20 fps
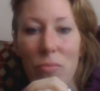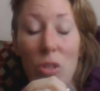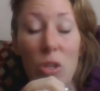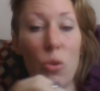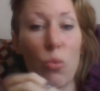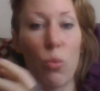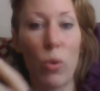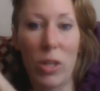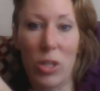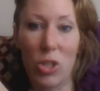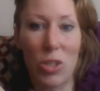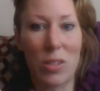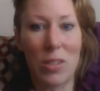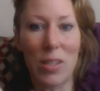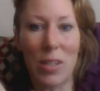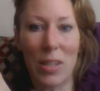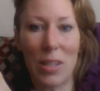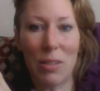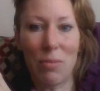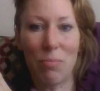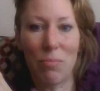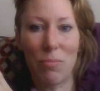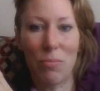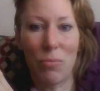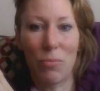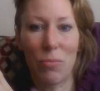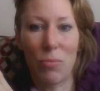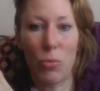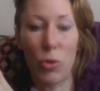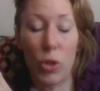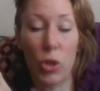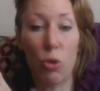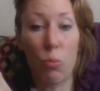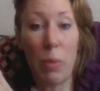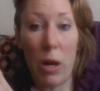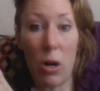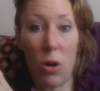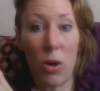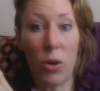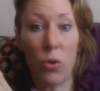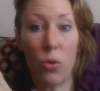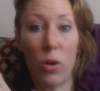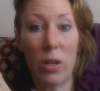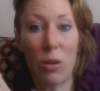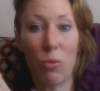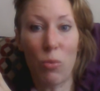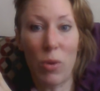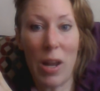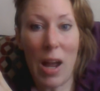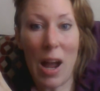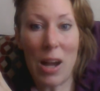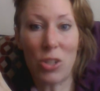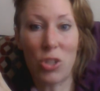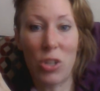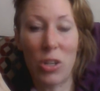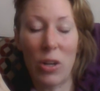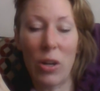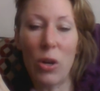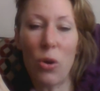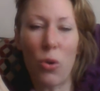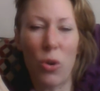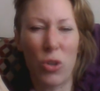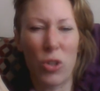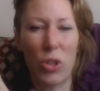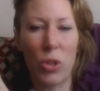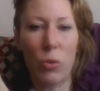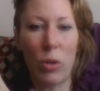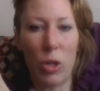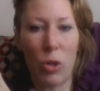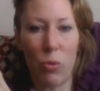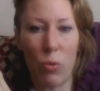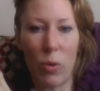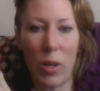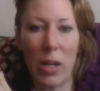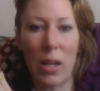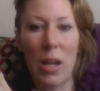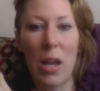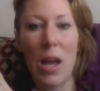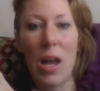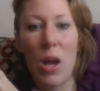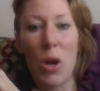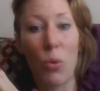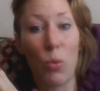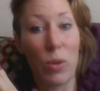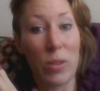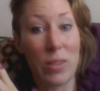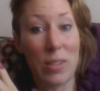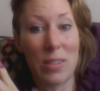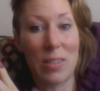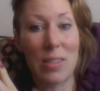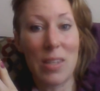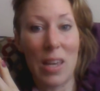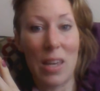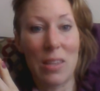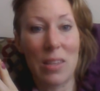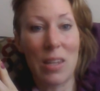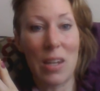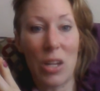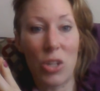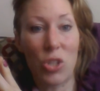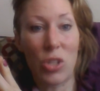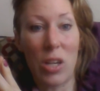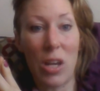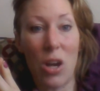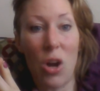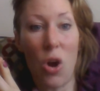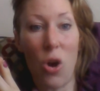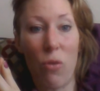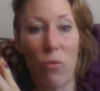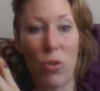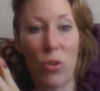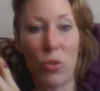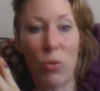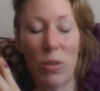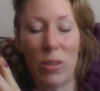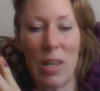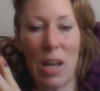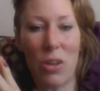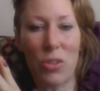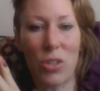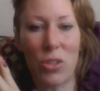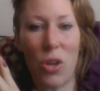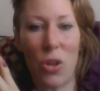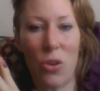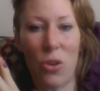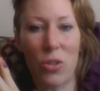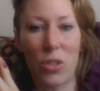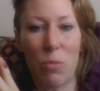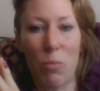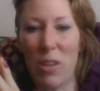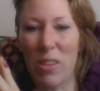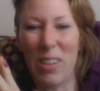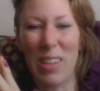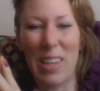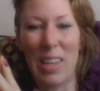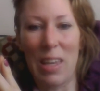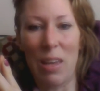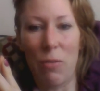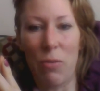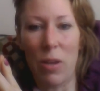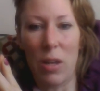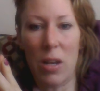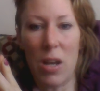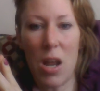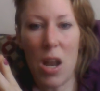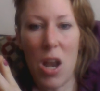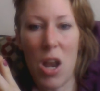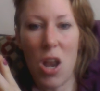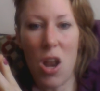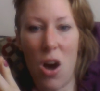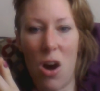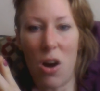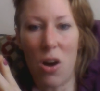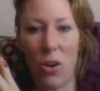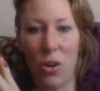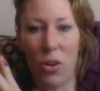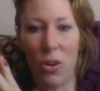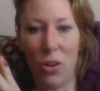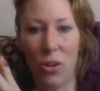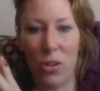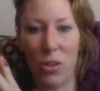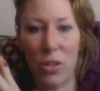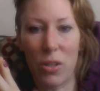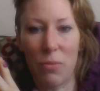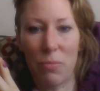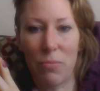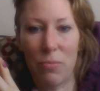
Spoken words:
Which is it? Were you paranoid and reactionary, or do you agree with the state that I should get over $3,000 a month, given, not earned?